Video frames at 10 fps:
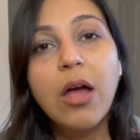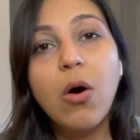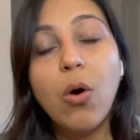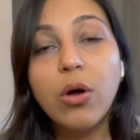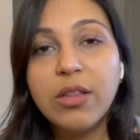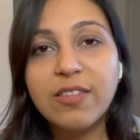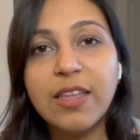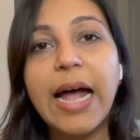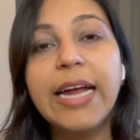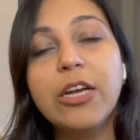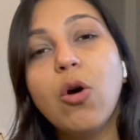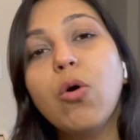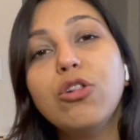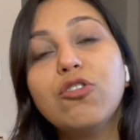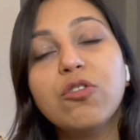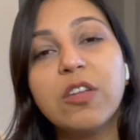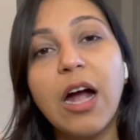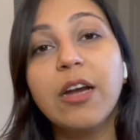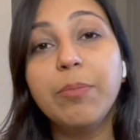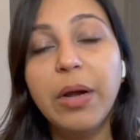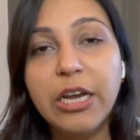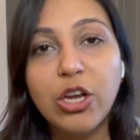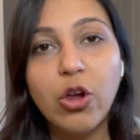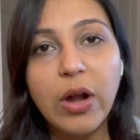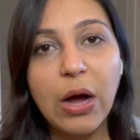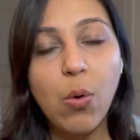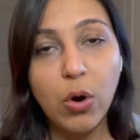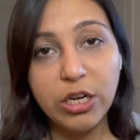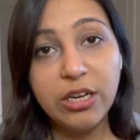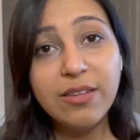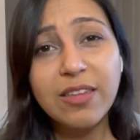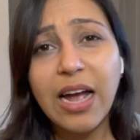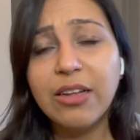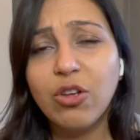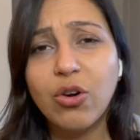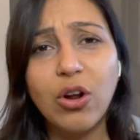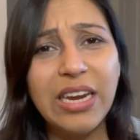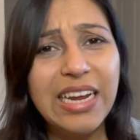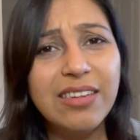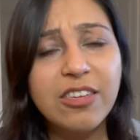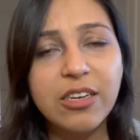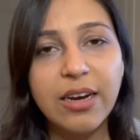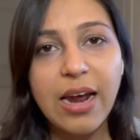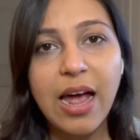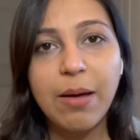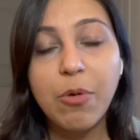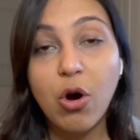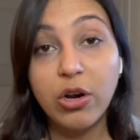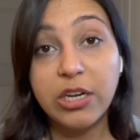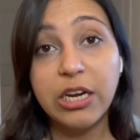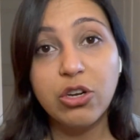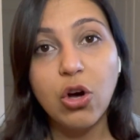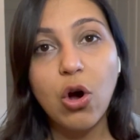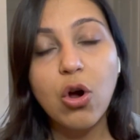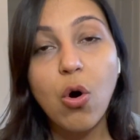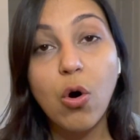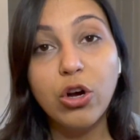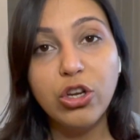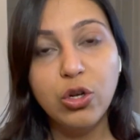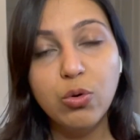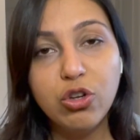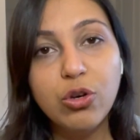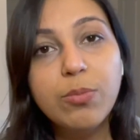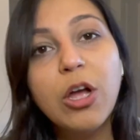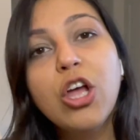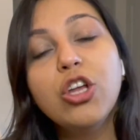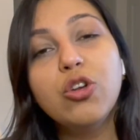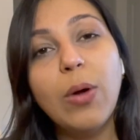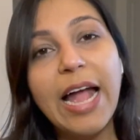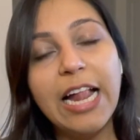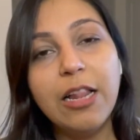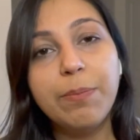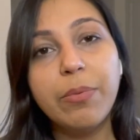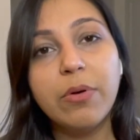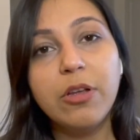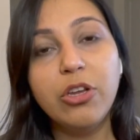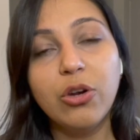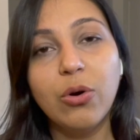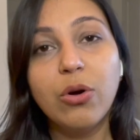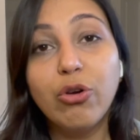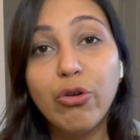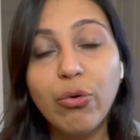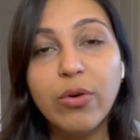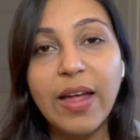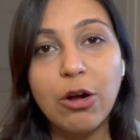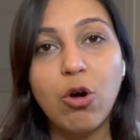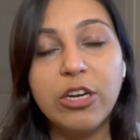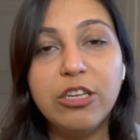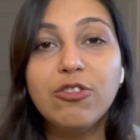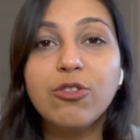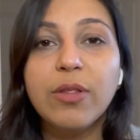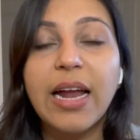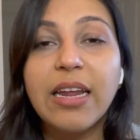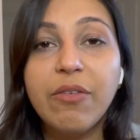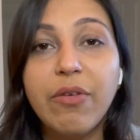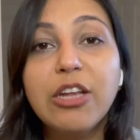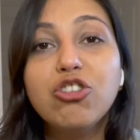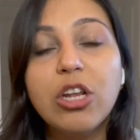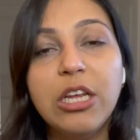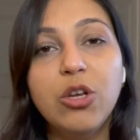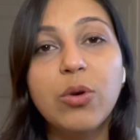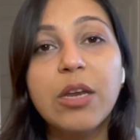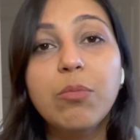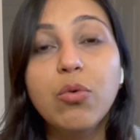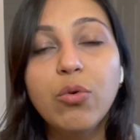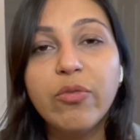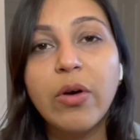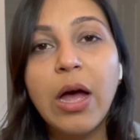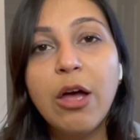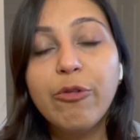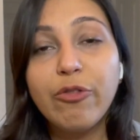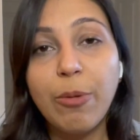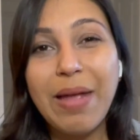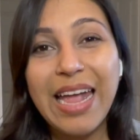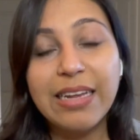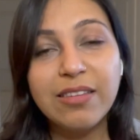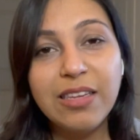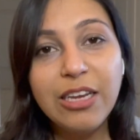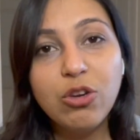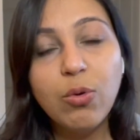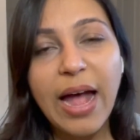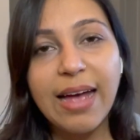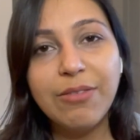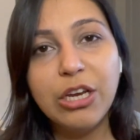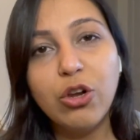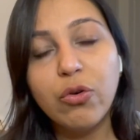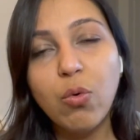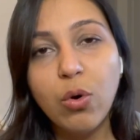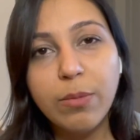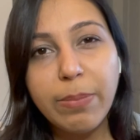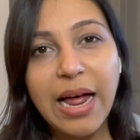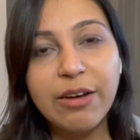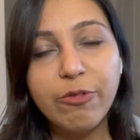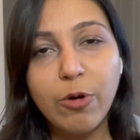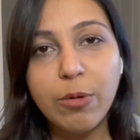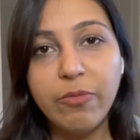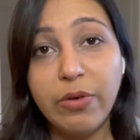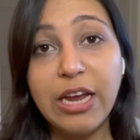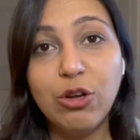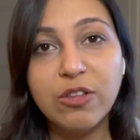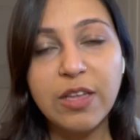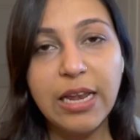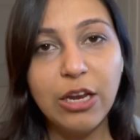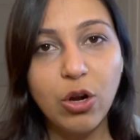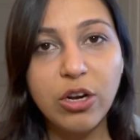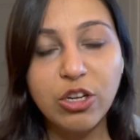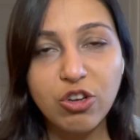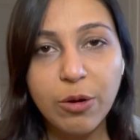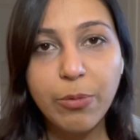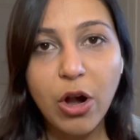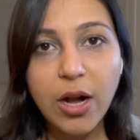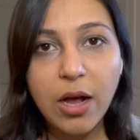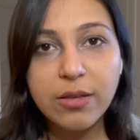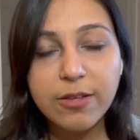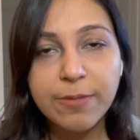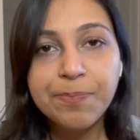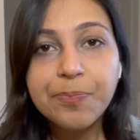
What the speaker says: on the side also start building your audience either on Instagram or TikTok or YouTube to help, you know, grow that audience so that eventually you can move from Etsy to having your own platform where you're selling your digital products.